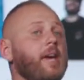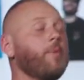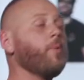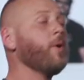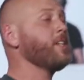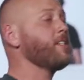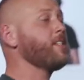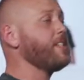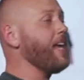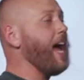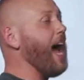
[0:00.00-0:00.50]

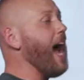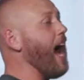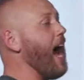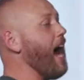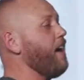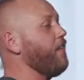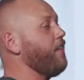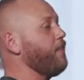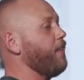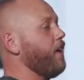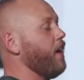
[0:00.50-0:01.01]
wants to
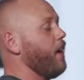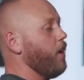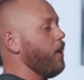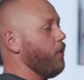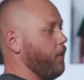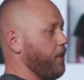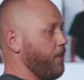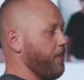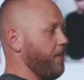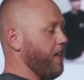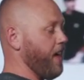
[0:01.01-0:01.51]
have
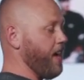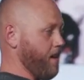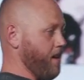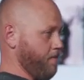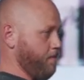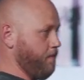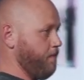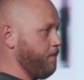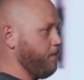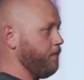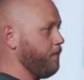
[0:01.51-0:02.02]
with them?
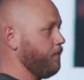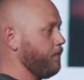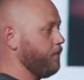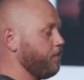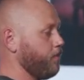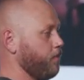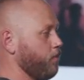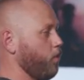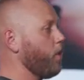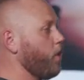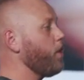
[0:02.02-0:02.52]

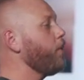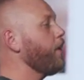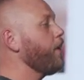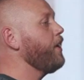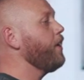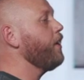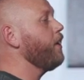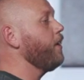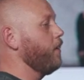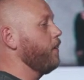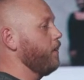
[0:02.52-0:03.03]
What do we
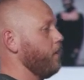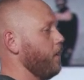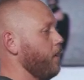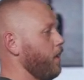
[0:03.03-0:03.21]
do?